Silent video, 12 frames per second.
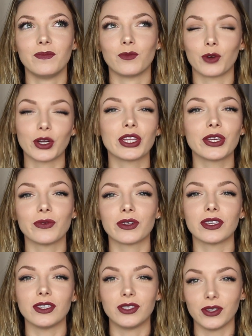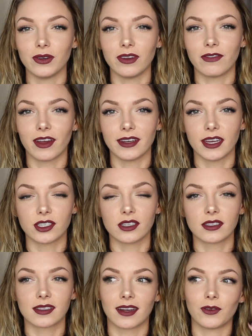really dewy
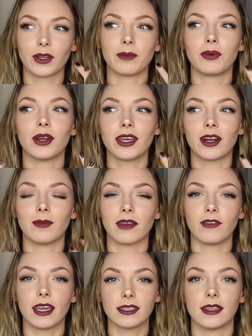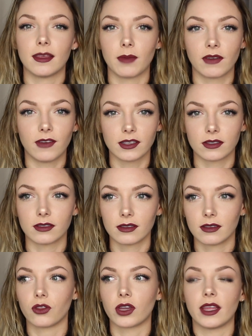foundations, because I don't like putting it on my face and then my face
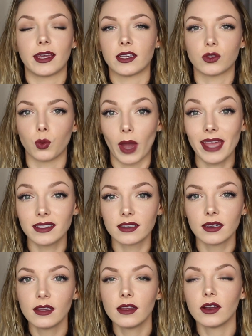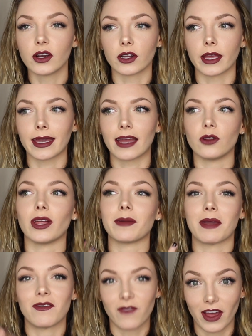looking like it's wet, or like I don't like
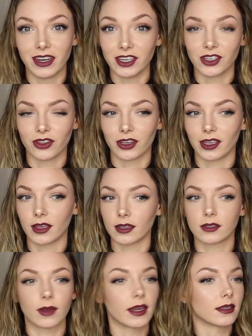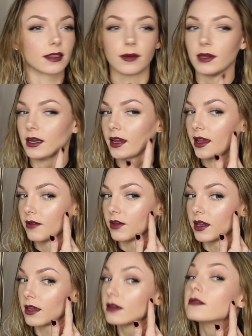my foundation looking like it's wet, because I mean
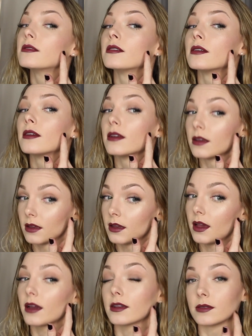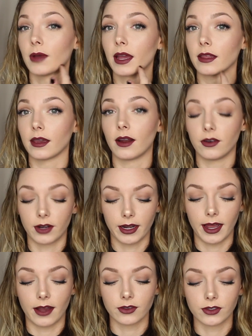I got some highlight on right
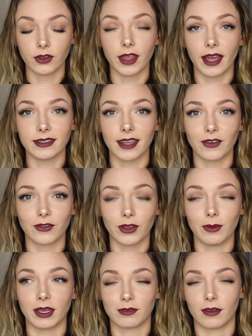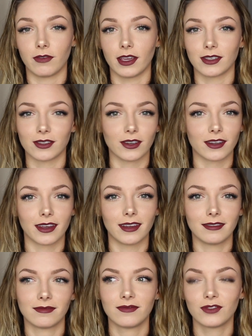now, so that definitely makes my face look
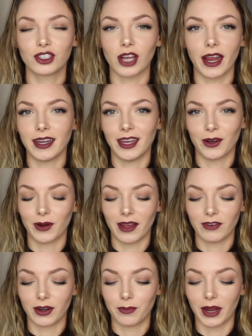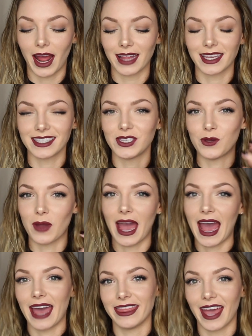like shiny or whatever, but I like to
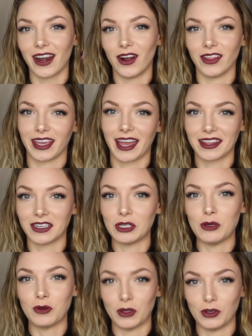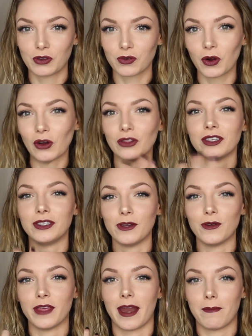add that on. Like I like to control the
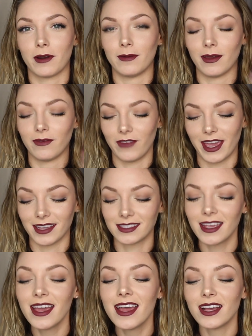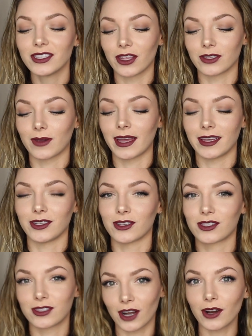dew that I put on my face, so that's why I like to
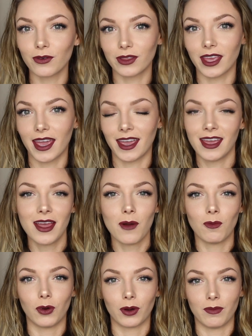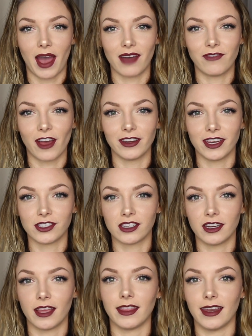start with a more matte
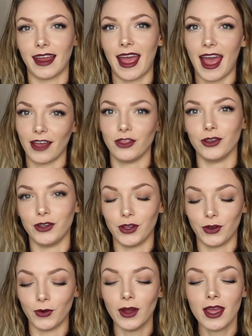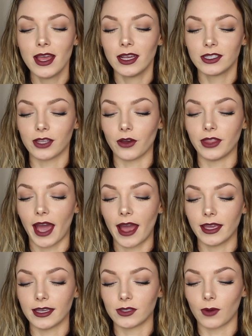foundation and then add the dew. So
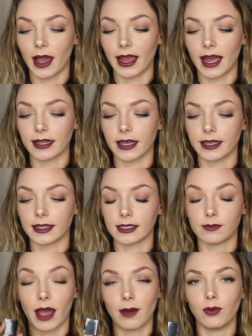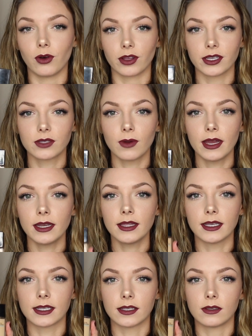that is why I like this Matte and Poreless one.
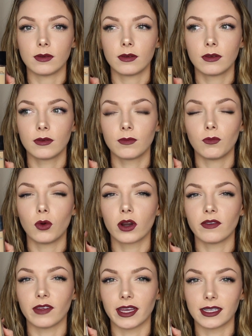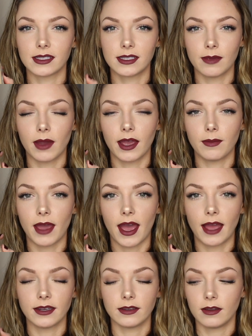This is more of a like
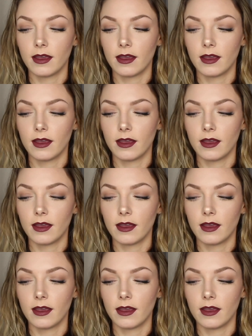semi-matte